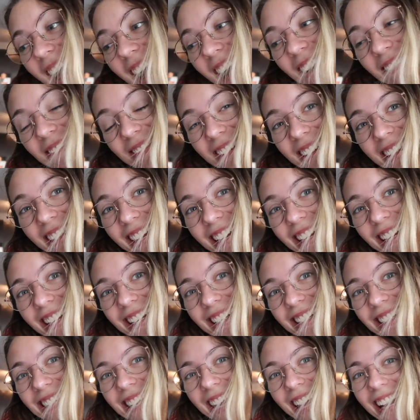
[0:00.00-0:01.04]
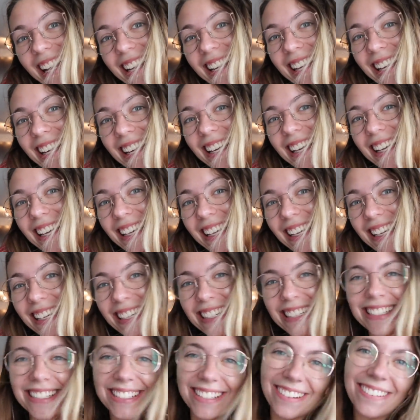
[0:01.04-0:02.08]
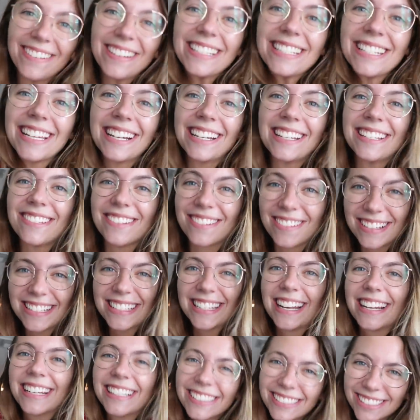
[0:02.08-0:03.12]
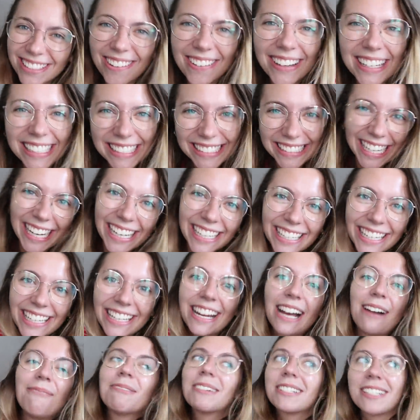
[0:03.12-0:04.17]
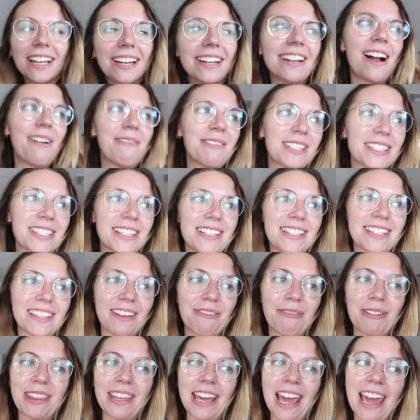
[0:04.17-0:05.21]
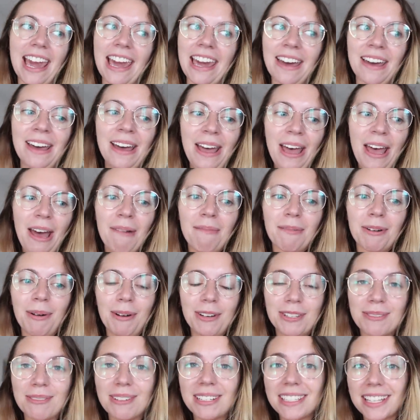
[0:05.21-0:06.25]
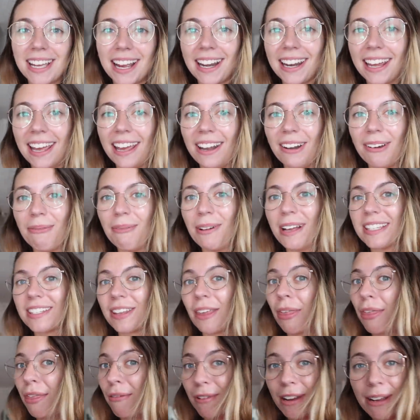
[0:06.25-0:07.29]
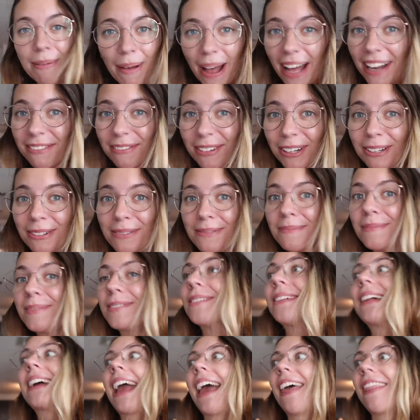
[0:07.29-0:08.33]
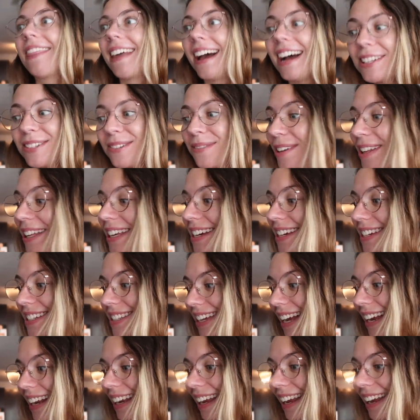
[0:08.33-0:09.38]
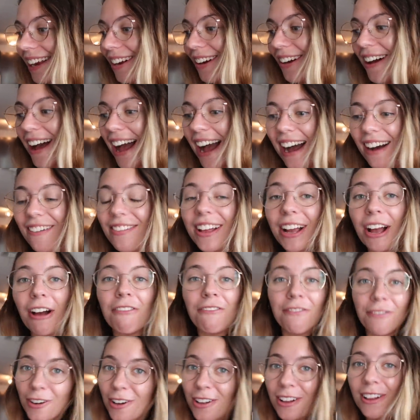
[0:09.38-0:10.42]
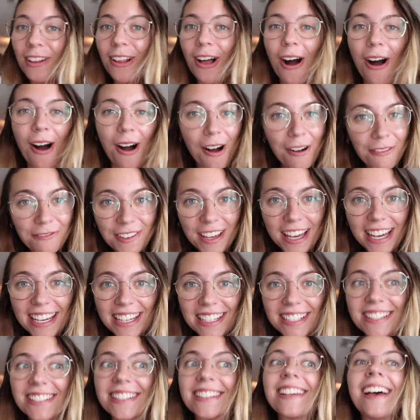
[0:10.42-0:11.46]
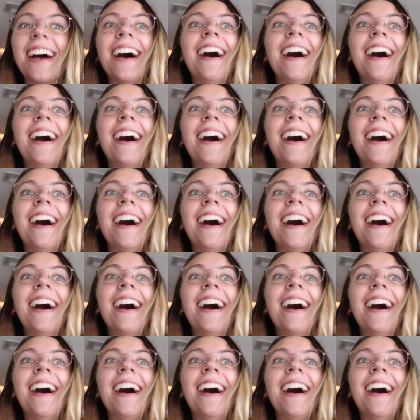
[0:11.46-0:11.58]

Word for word: I'm really excited so excited, so excited, so excited. I'm excited obviously to live with Kate, but I'm also excited. It's a three bedroom, so like that's really exciting. I'll have like a full office.